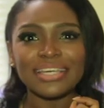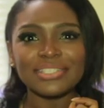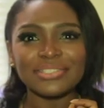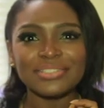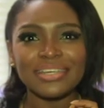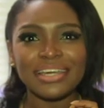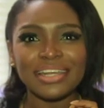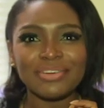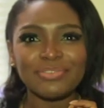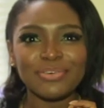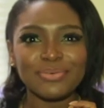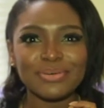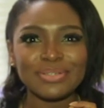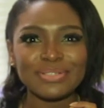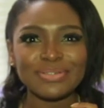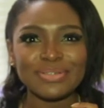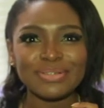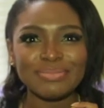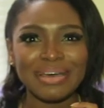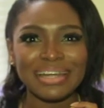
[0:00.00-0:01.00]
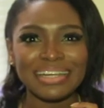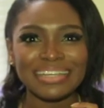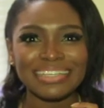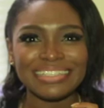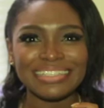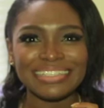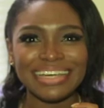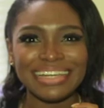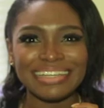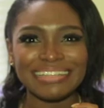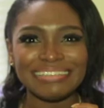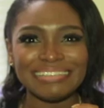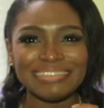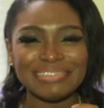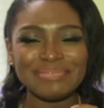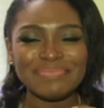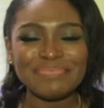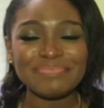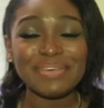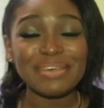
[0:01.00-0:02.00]
I should get everyone to do the mannequin challenge.
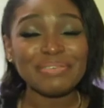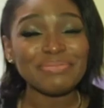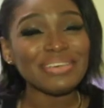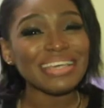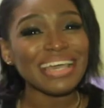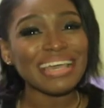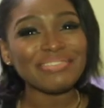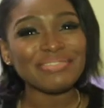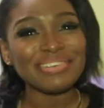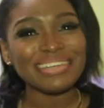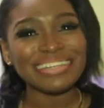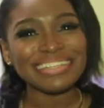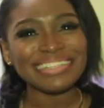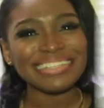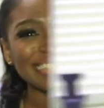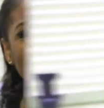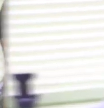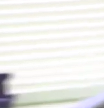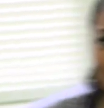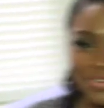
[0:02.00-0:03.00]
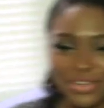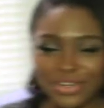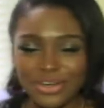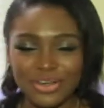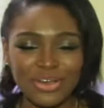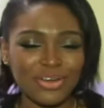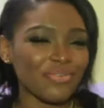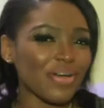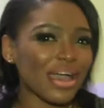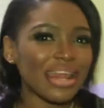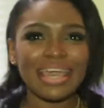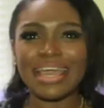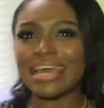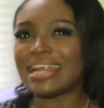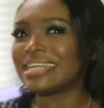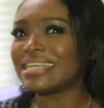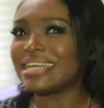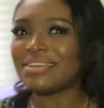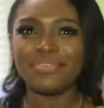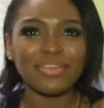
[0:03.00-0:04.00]
Maybe I will. If you like this video, go right
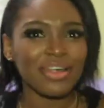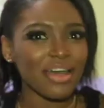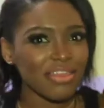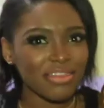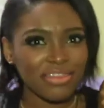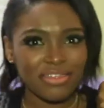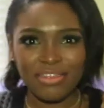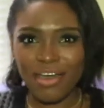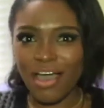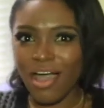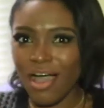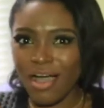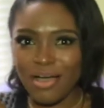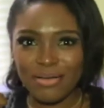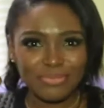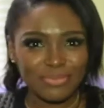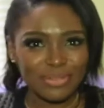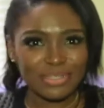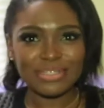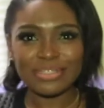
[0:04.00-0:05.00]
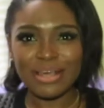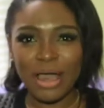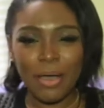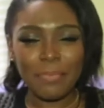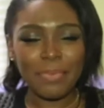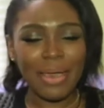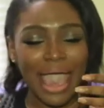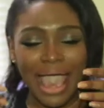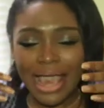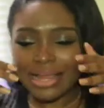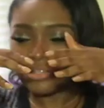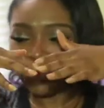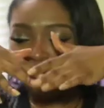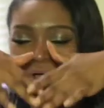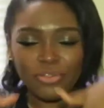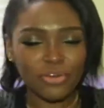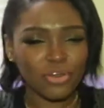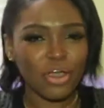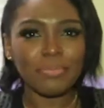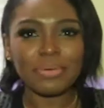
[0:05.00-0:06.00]
ahead and give it a thumbs up. And
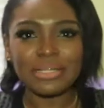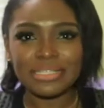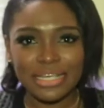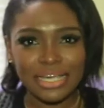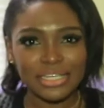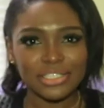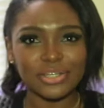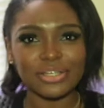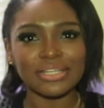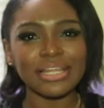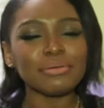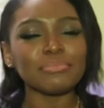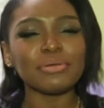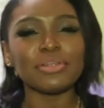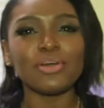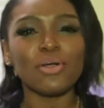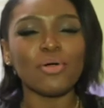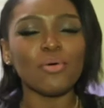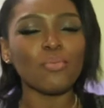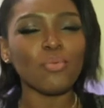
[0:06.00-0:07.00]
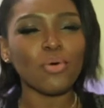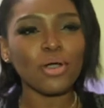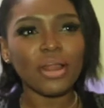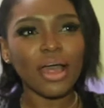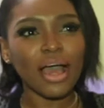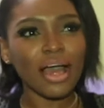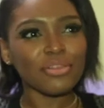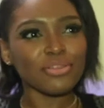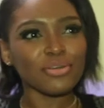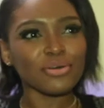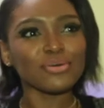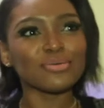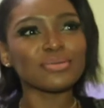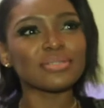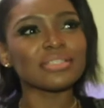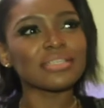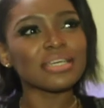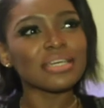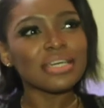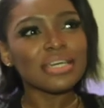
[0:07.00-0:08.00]
on the comment section, let me know what are
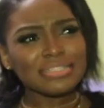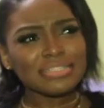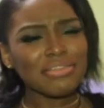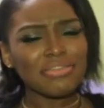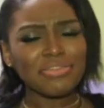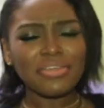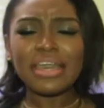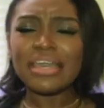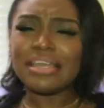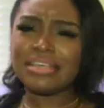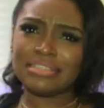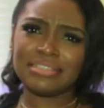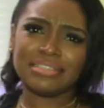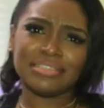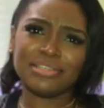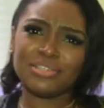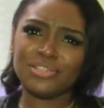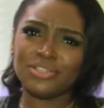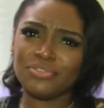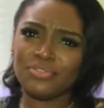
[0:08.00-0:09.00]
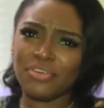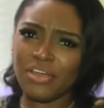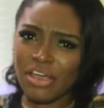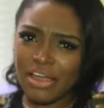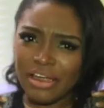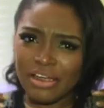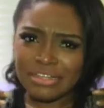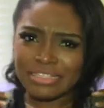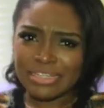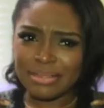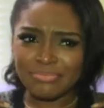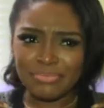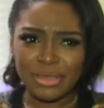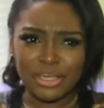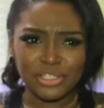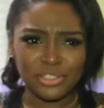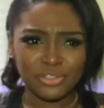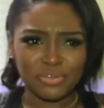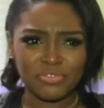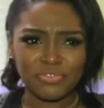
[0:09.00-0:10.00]
those things that you've heard that
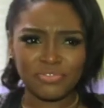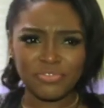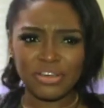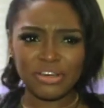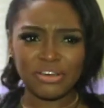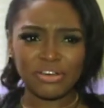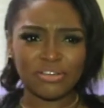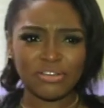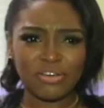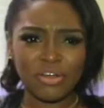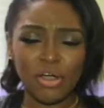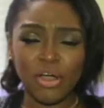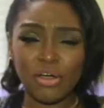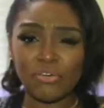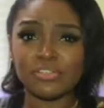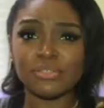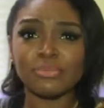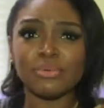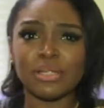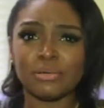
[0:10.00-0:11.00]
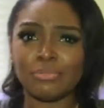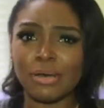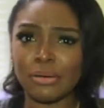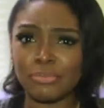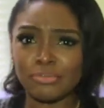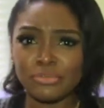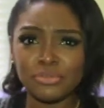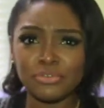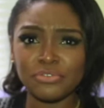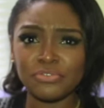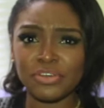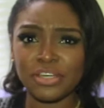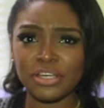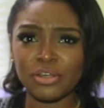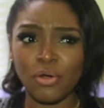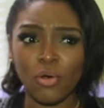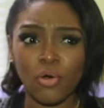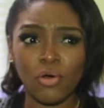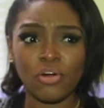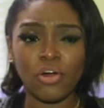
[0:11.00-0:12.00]
made you feel comfortable about
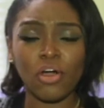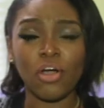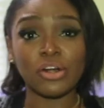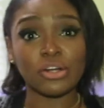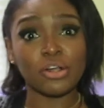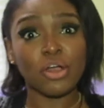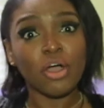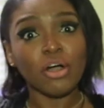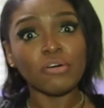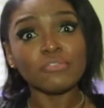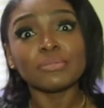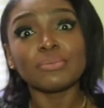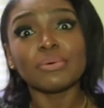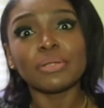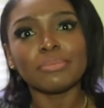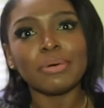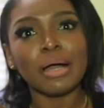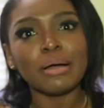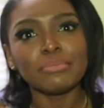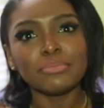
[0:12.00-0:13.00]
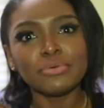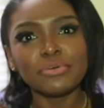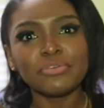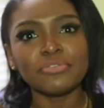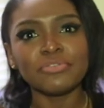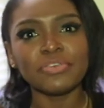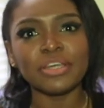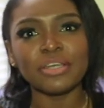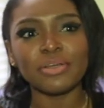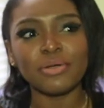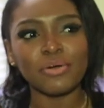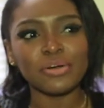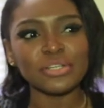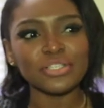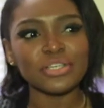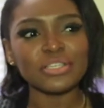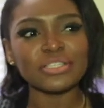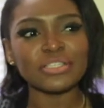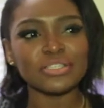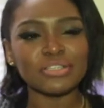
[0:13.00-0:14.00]
moving or uncomfortable about moving or
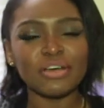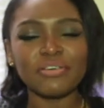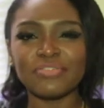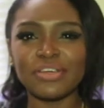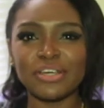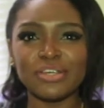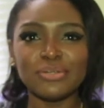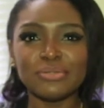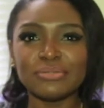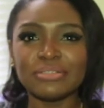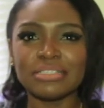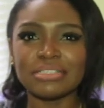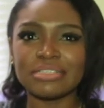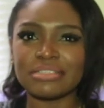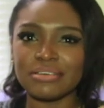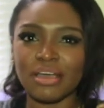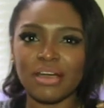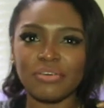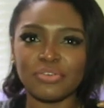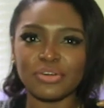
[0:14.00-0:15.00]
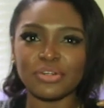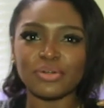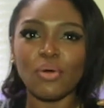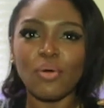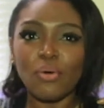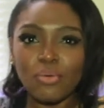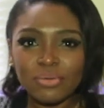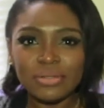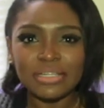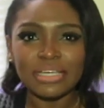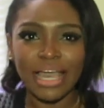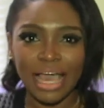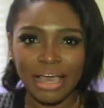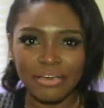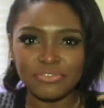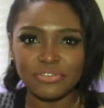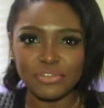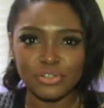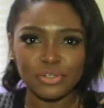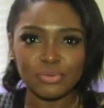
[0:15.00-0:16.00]
just stuff that you discovered only
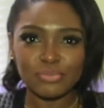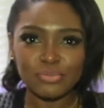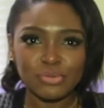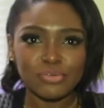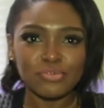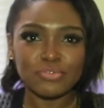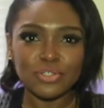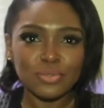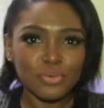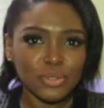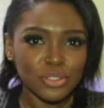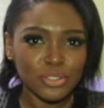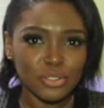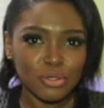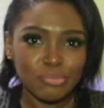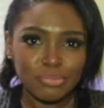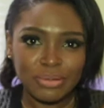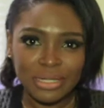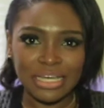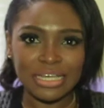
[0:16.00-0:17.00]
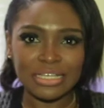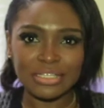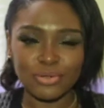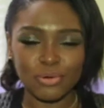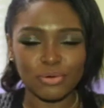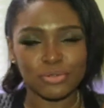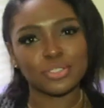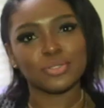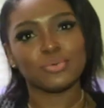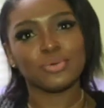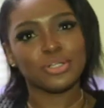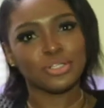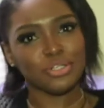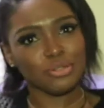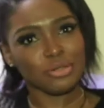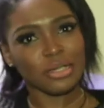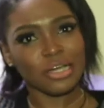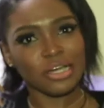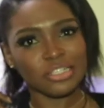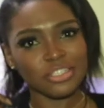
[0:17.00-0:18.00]
after you moved to a new place or to a
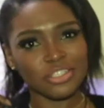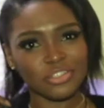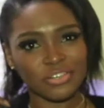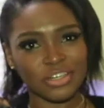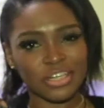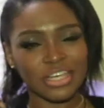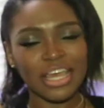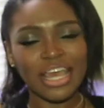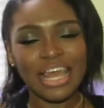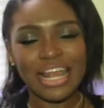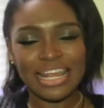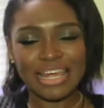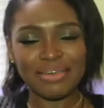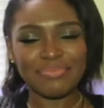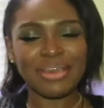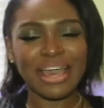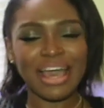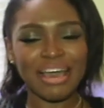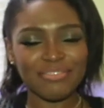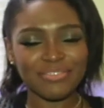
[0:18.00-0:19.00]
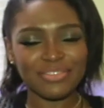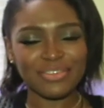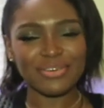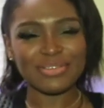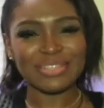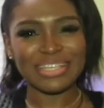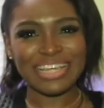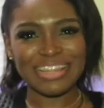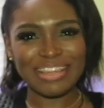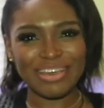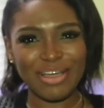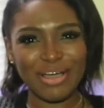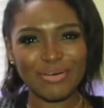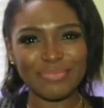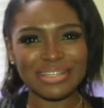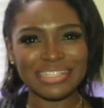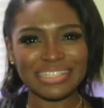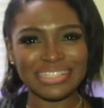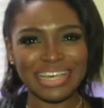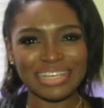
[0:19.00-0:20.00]
new country. Let me have those in the
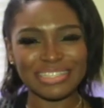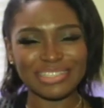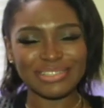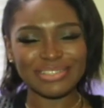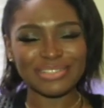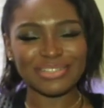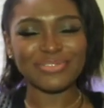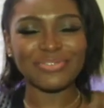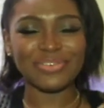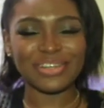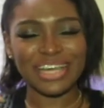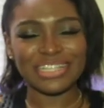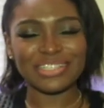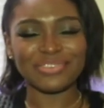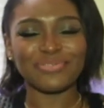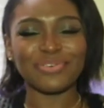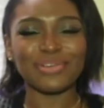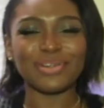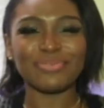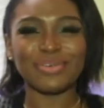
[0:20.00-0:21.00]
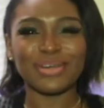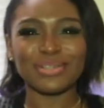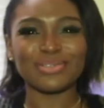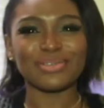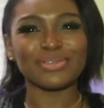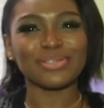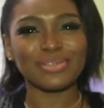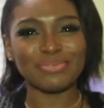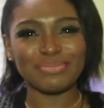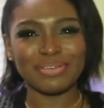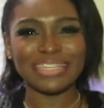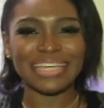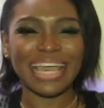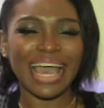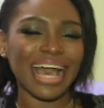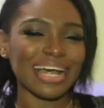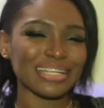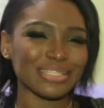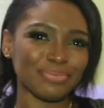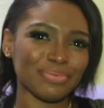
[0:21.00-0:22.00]
comment section. Don't forget to follow me on social media
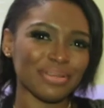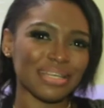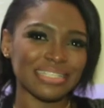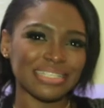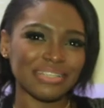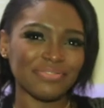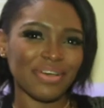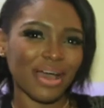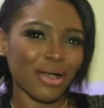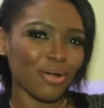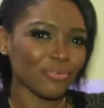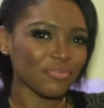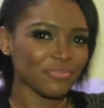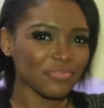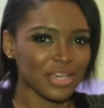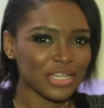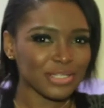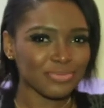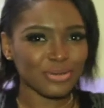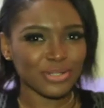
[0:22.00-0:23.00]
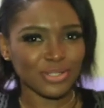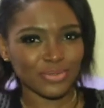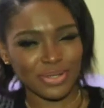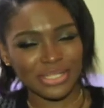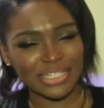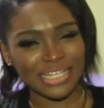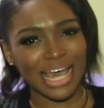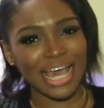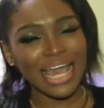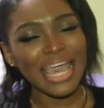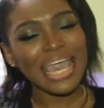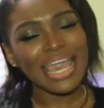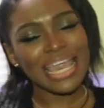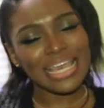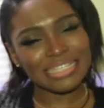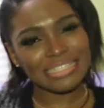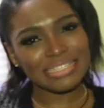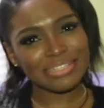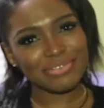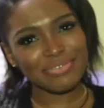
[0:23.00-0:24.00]
at Tobe the Diva on Facebook, Twitter,
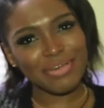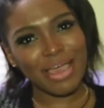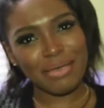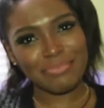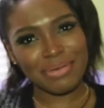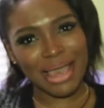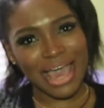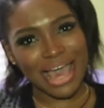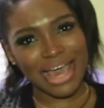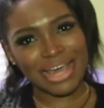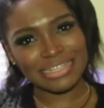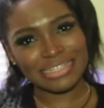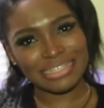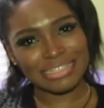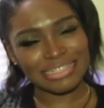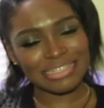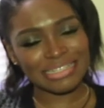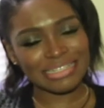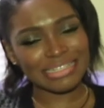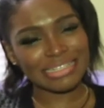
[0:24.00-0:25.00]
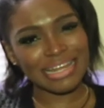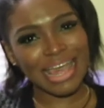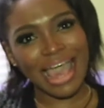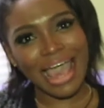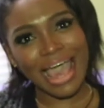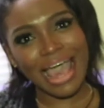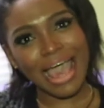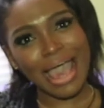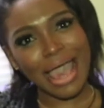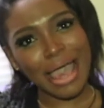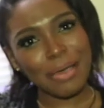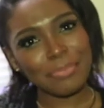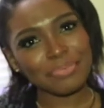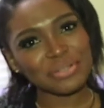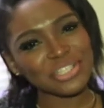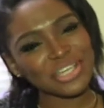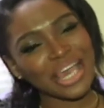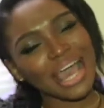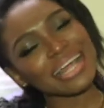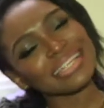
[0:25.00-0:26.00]
Instagram and
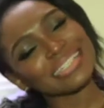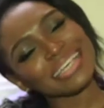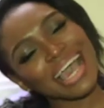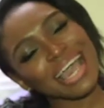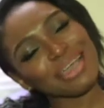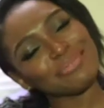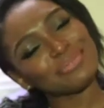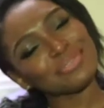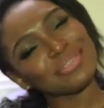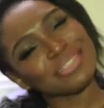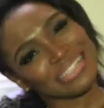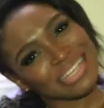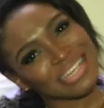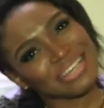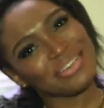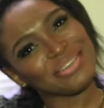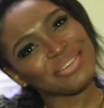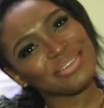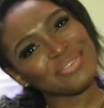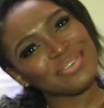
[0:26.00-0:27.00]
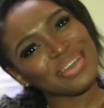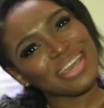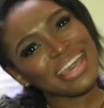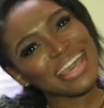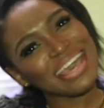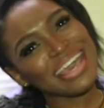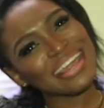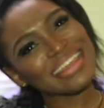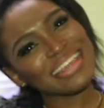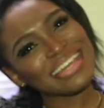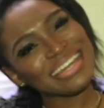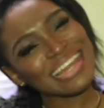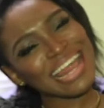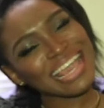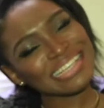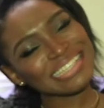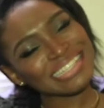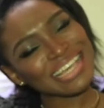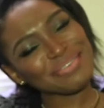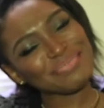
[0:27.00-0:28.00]
Snapchat. I will see you in the
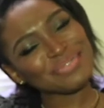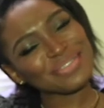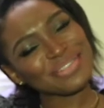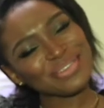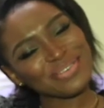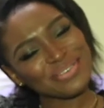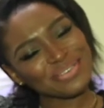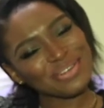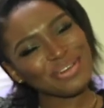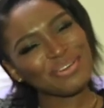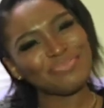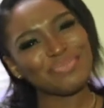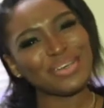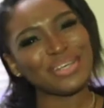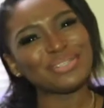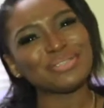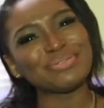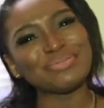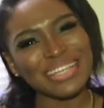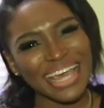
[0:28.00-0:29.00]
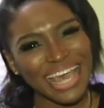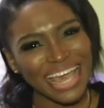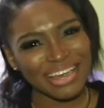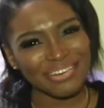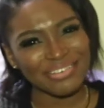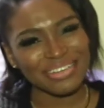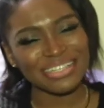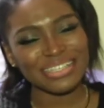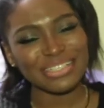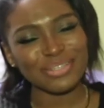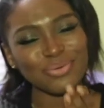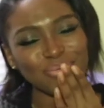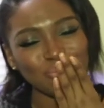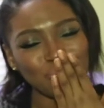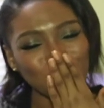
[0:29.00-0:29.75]
next episode of Bedroom Diaries.